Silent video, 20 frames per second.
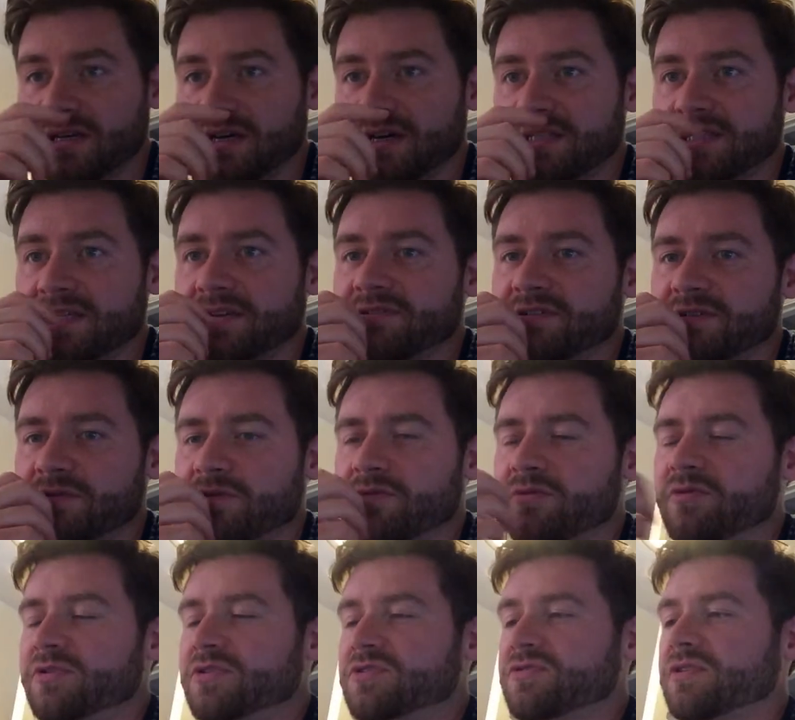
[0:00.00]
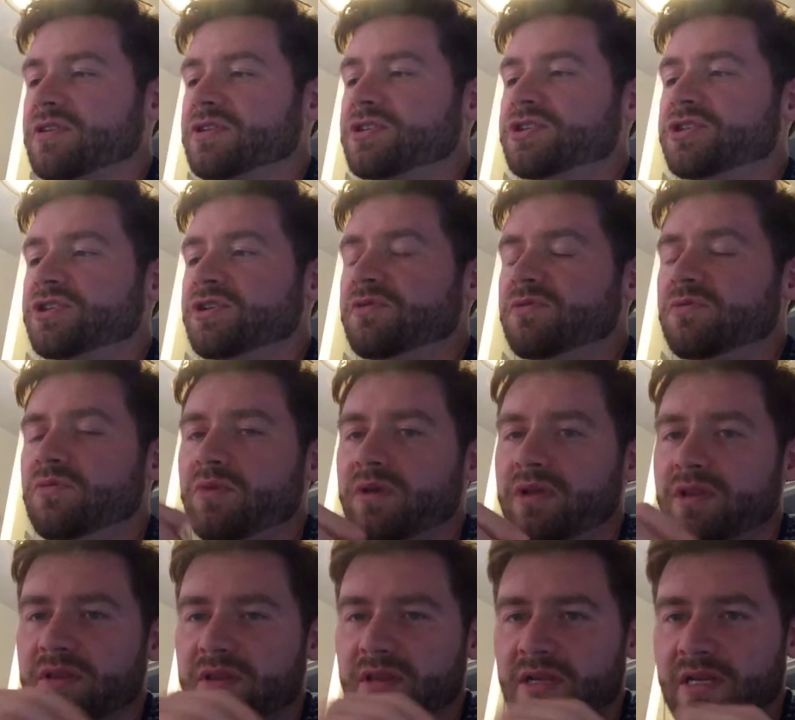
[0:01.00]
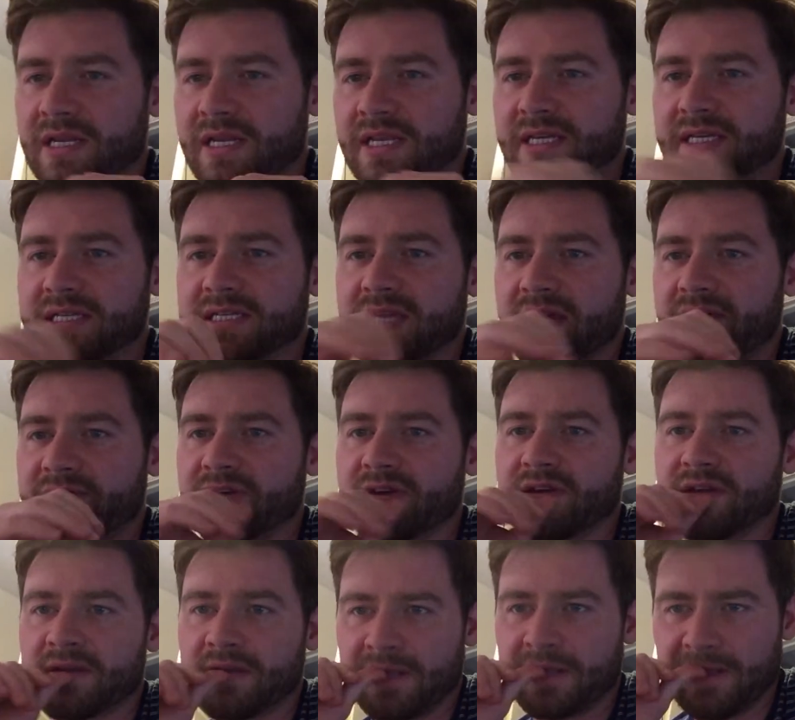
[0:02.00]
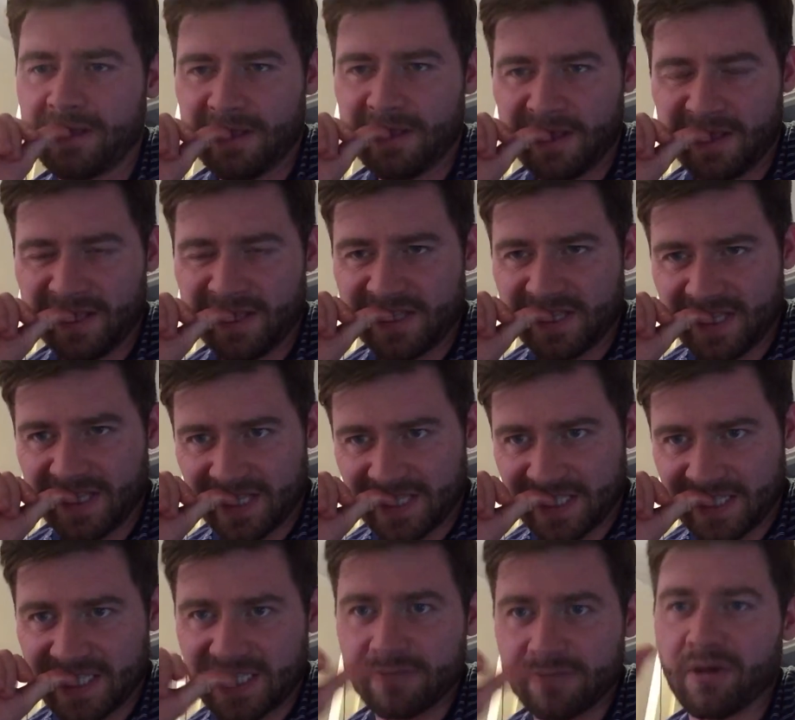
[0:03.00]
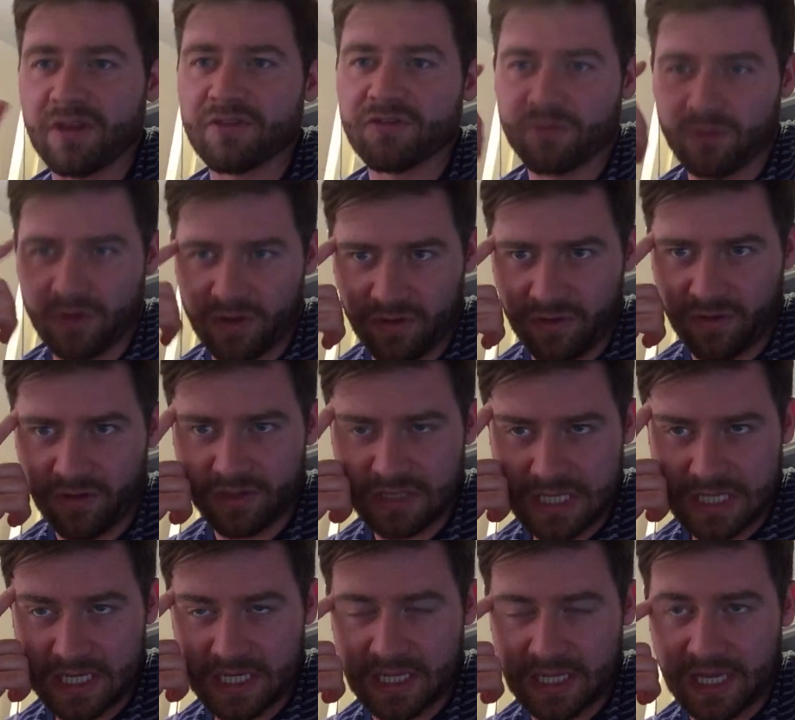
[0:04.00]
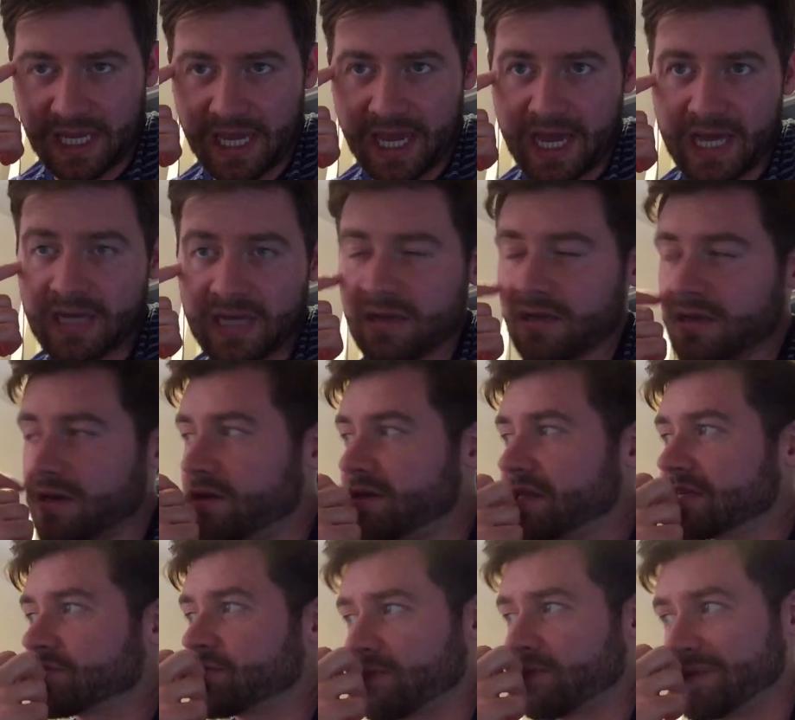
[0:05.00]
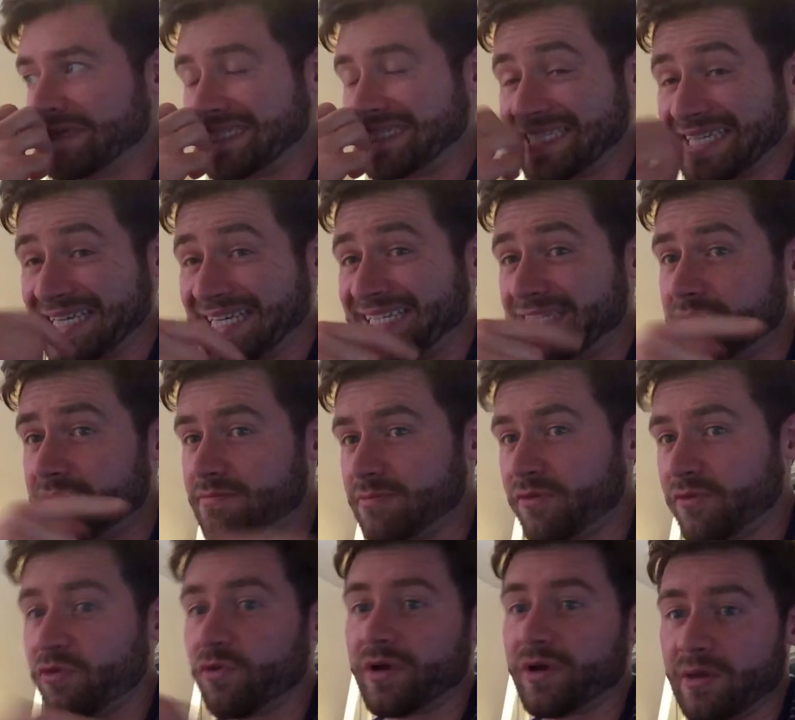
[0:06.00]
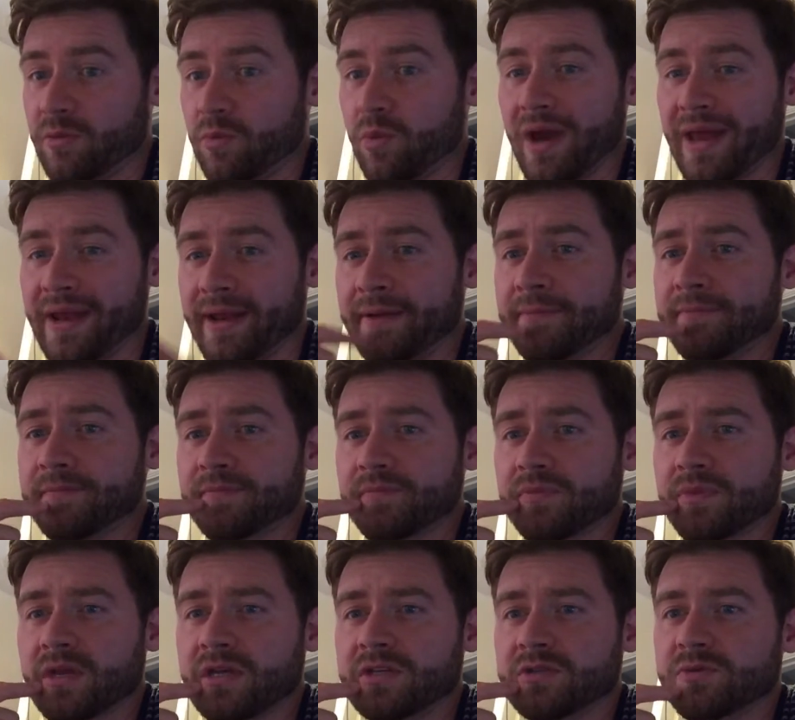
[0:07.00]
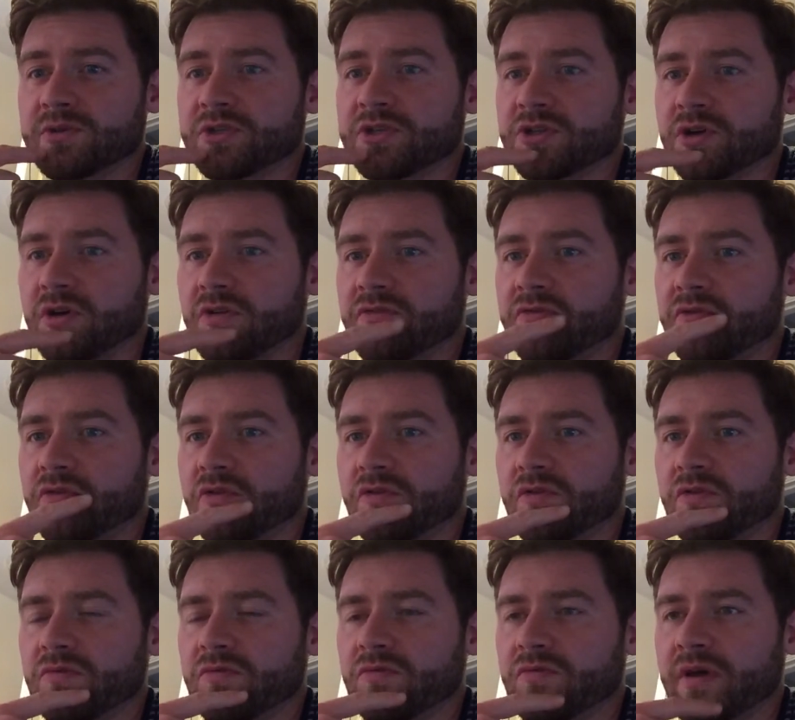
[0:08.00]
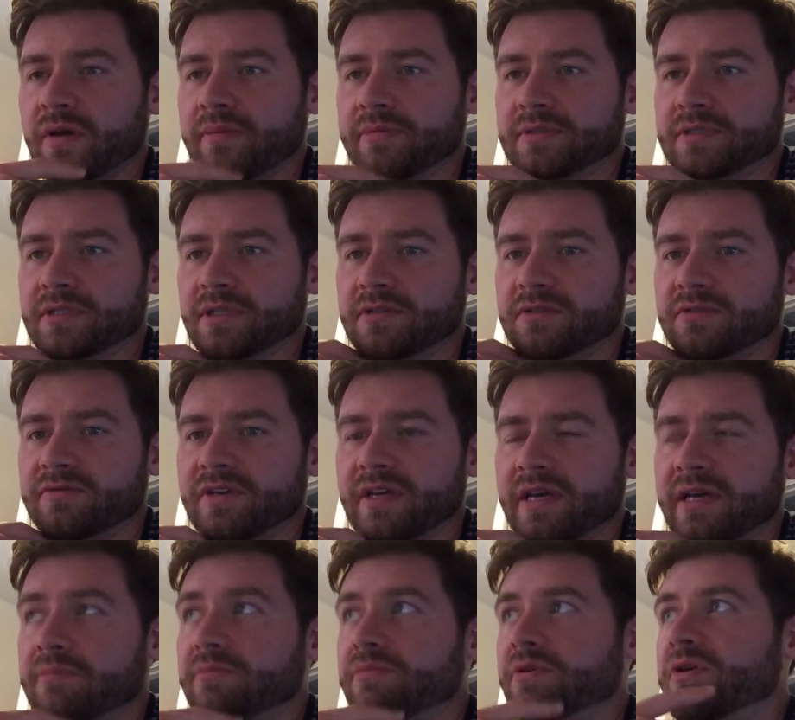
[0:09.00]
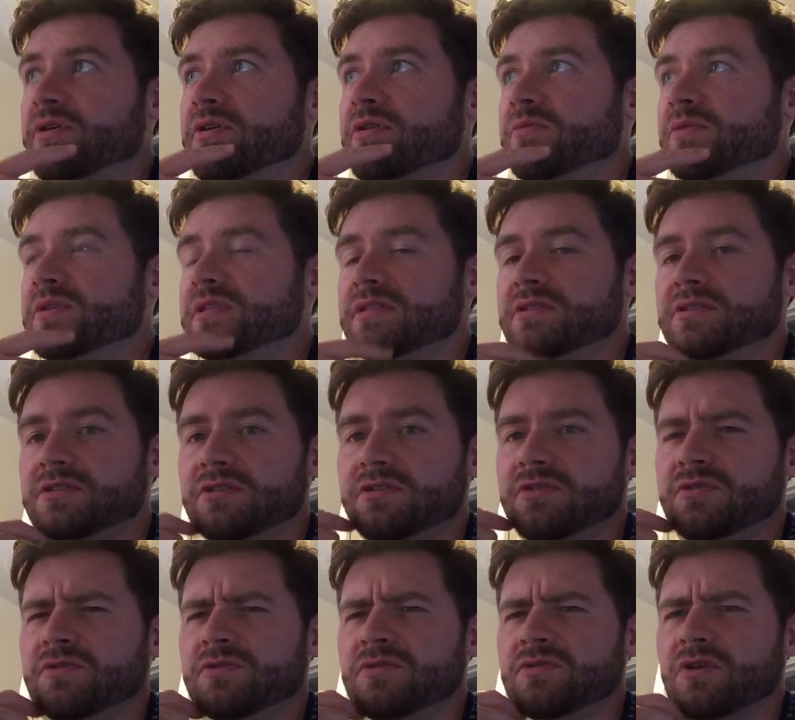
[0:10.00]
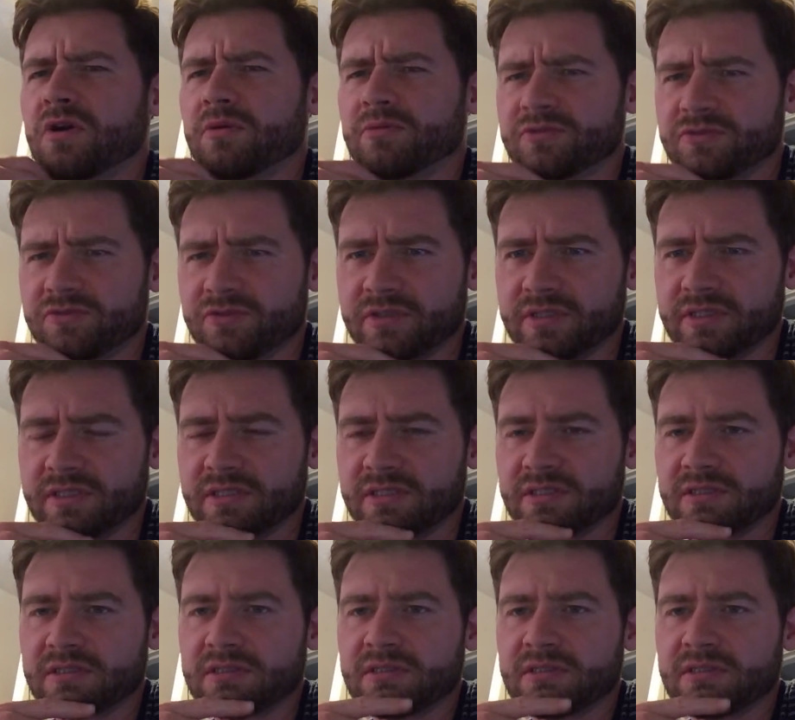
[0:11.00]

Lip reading: idea is that we're always trying to shoot with at least having a month's worth of content in the can. That's what we did before he went, is we shot 4 episodes of It Ain't Broke, and we did 2 commentaries,